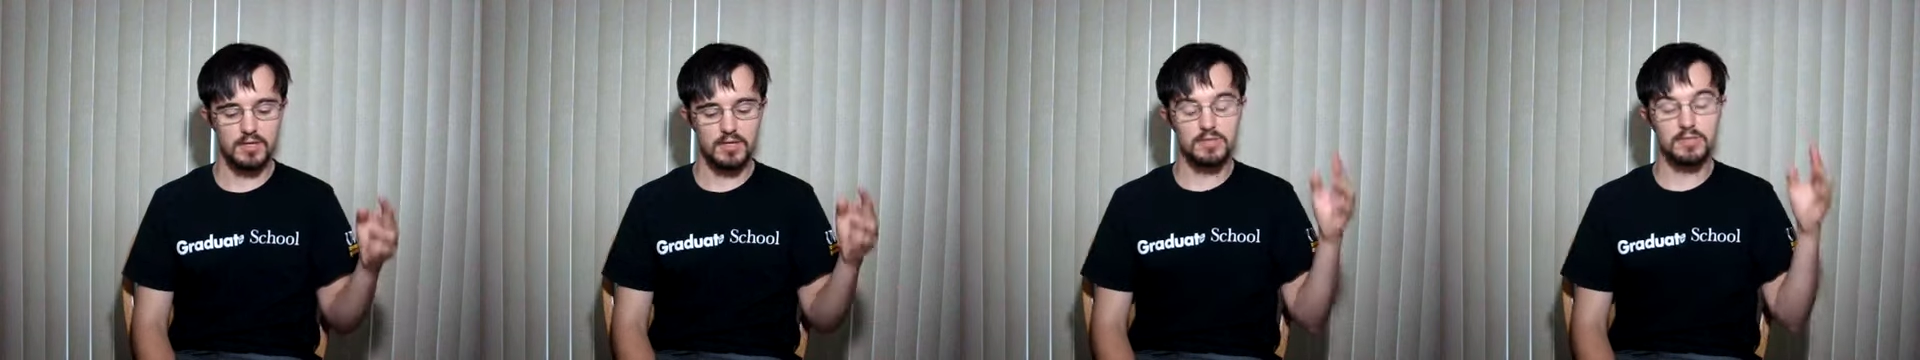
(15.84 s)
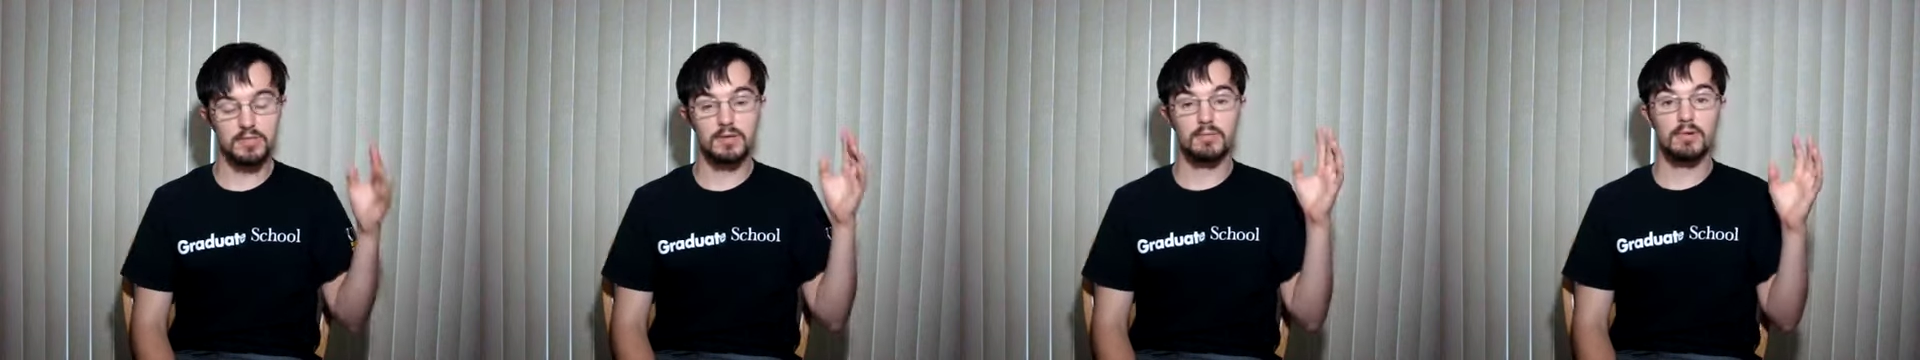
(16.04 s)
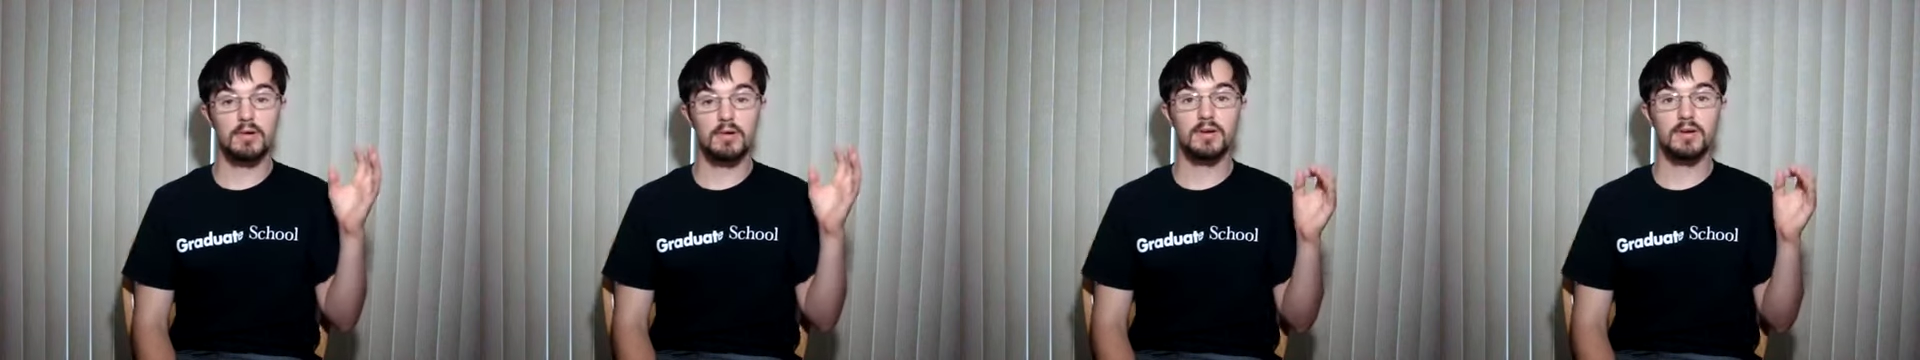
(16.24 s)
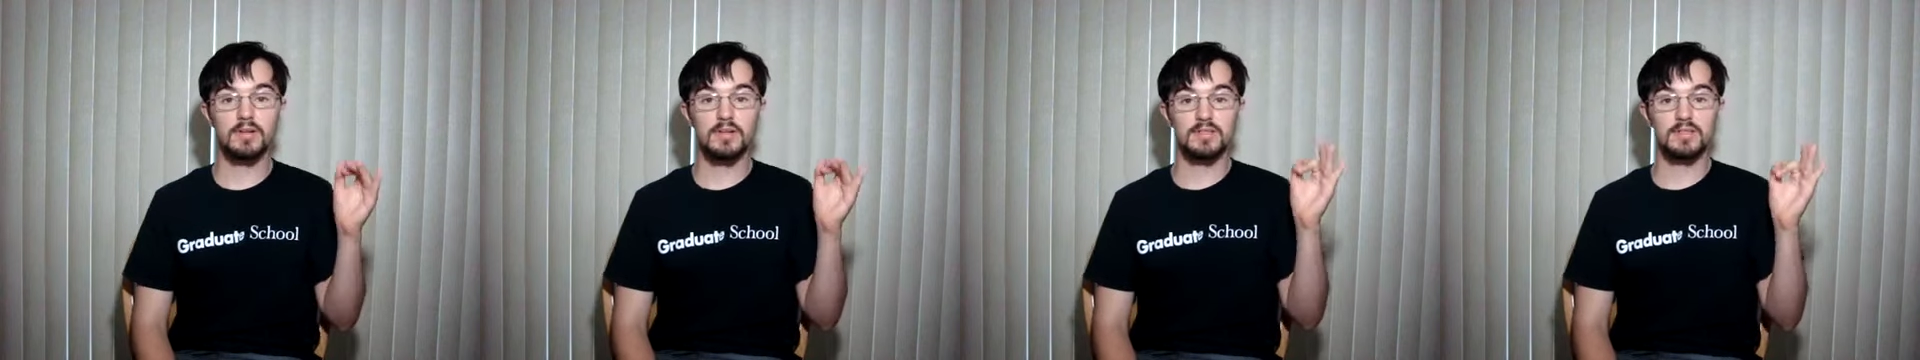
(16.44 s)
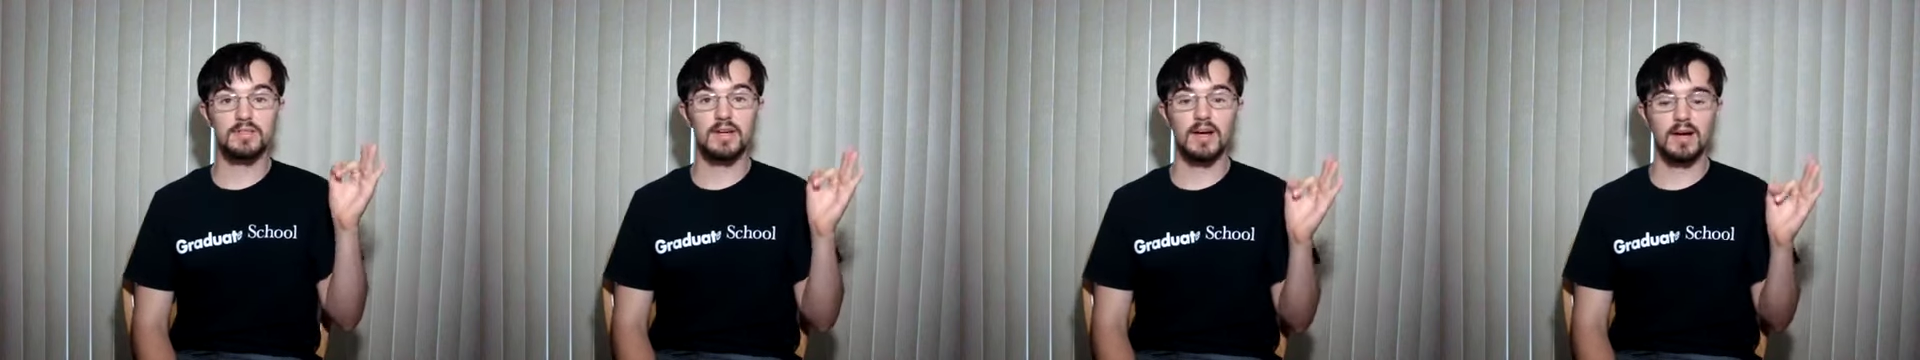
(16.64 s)
So I wanted to
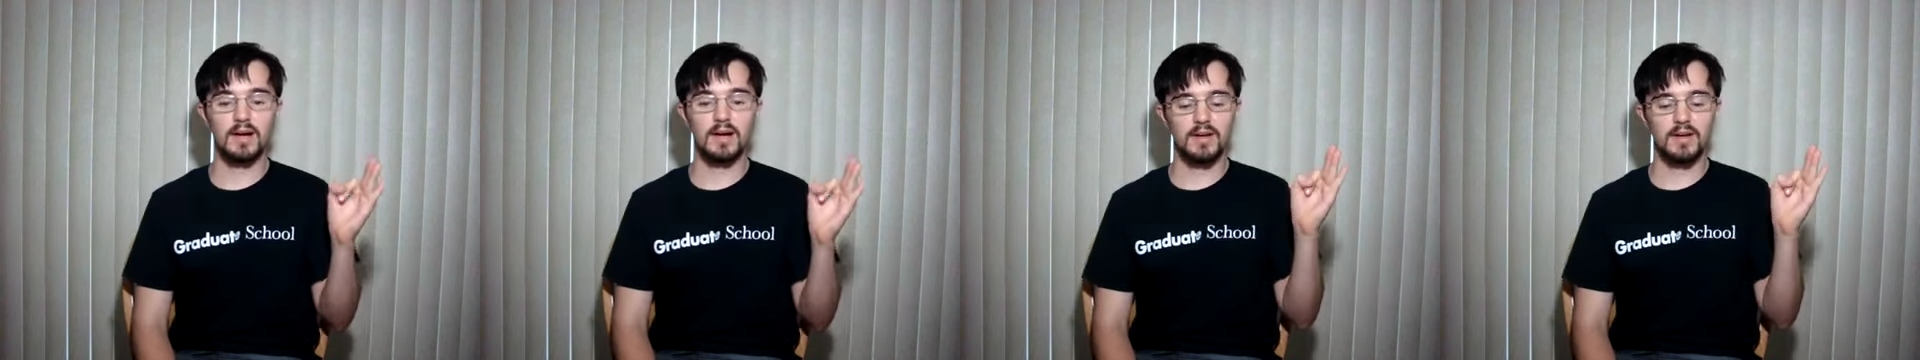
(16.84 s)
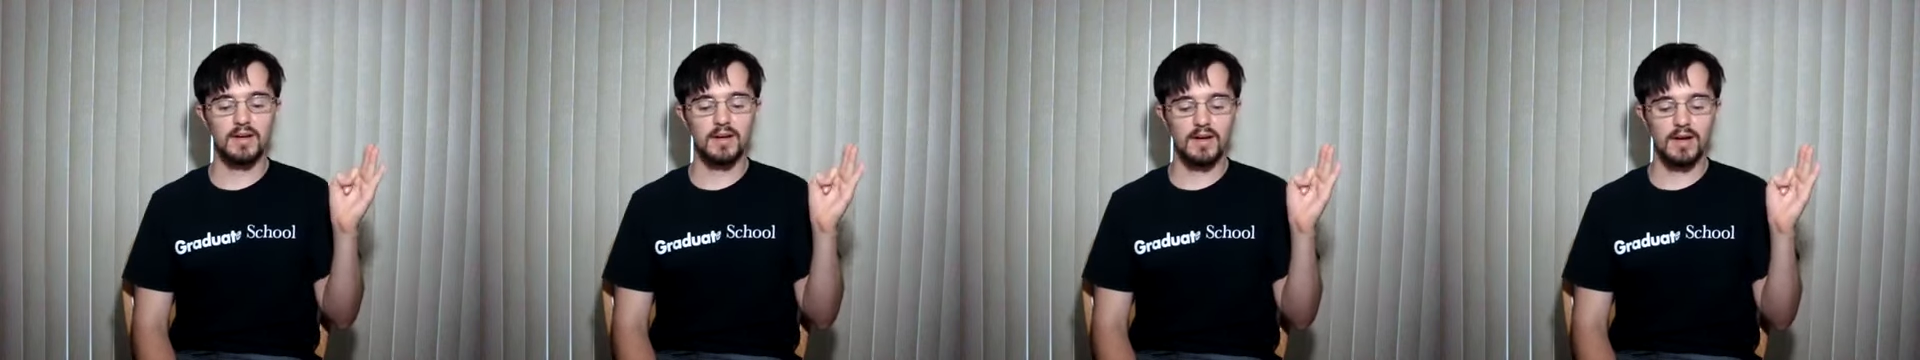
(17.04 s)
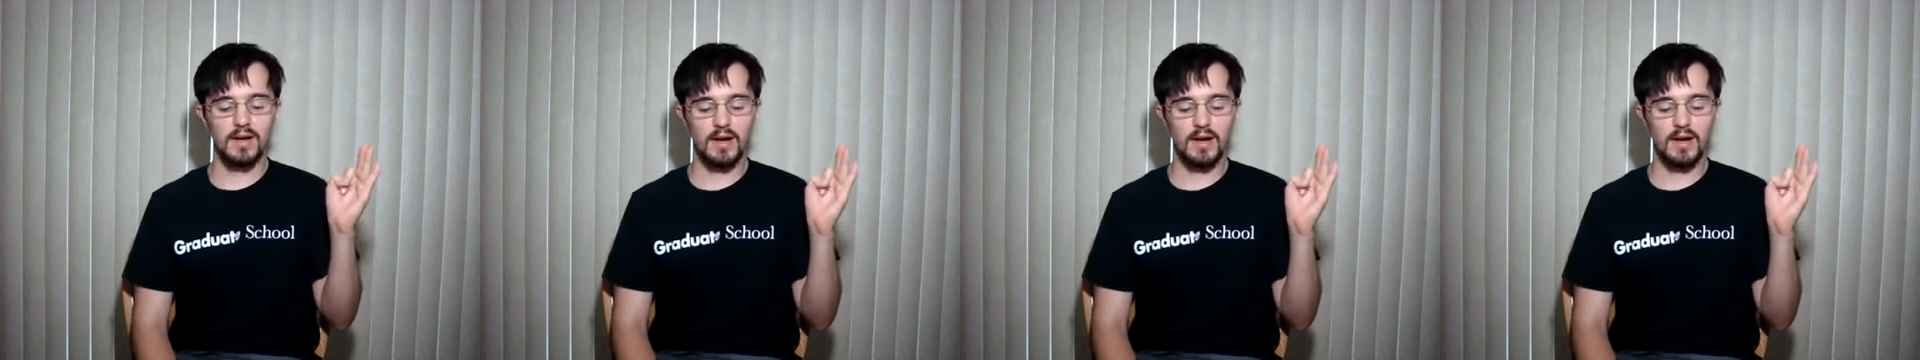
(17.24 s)
talk